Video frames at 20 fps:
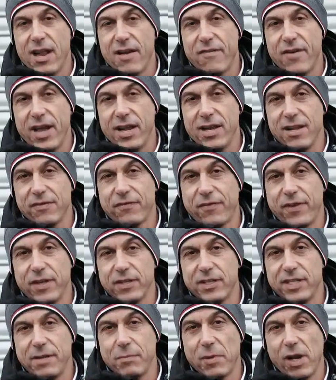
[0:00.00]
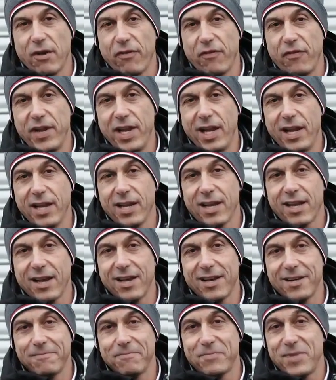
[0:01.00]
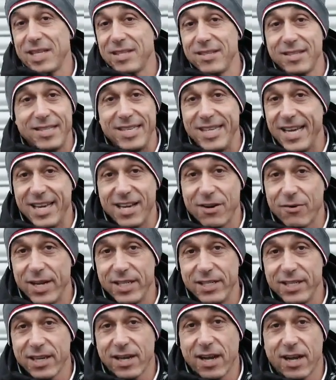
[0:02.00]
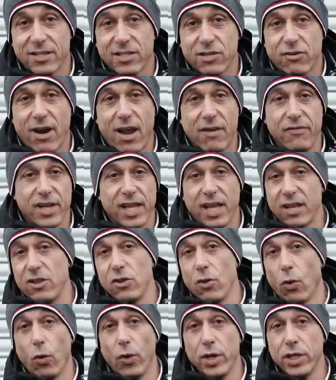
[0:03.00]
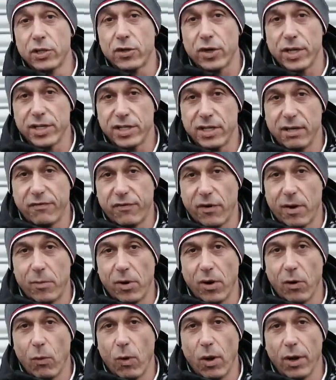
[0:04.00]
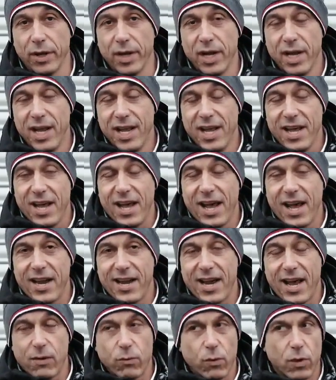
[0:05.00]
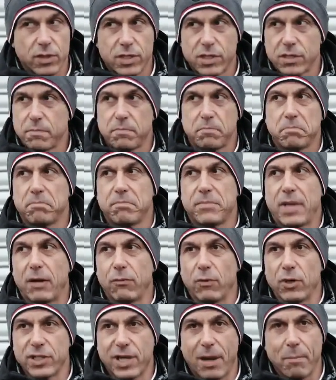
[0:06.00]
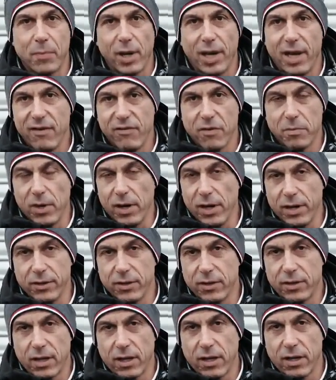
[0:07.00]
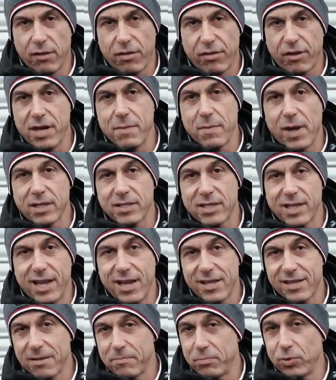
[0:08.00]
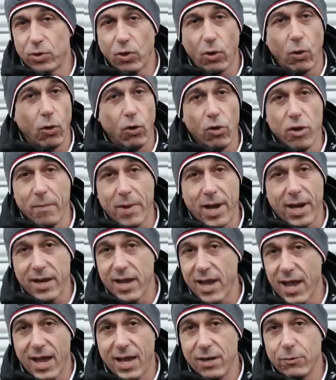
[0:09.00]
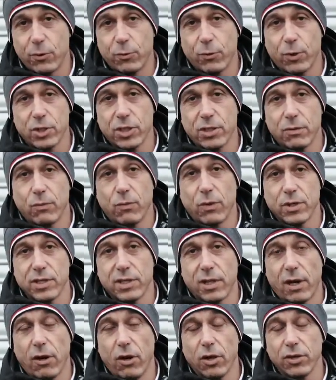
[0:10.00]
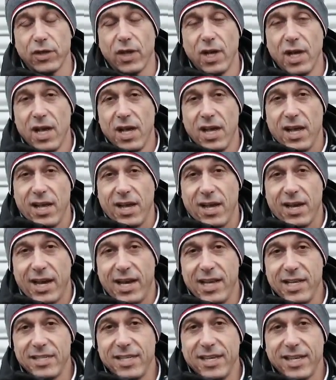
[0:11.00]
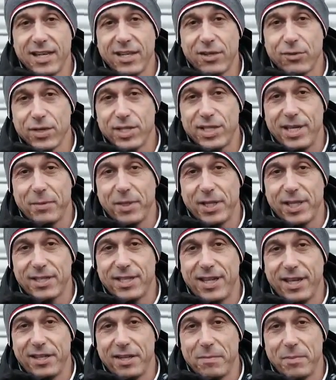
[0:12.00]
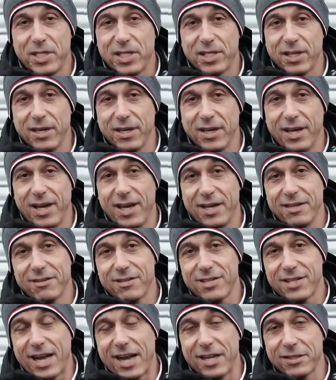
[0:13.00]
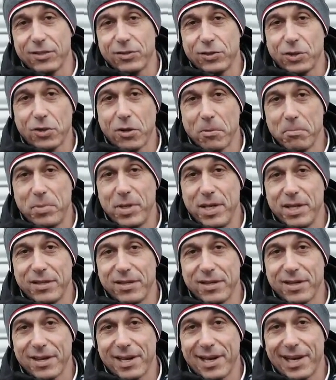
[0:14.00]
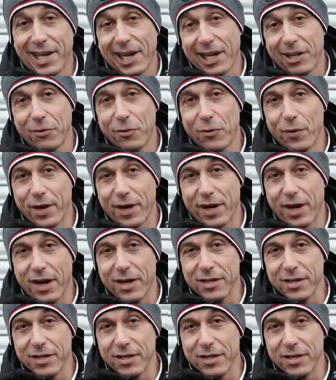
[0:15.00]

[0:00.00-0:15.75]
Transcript: any similar feeling. Didn't see any racing cars driving, had no interest in Formula 1, and that was unbelievable. And 3 months later, put all the money I had, which wasn't a lot, in leasing into a Seat Ibiza, and started to compete in little touring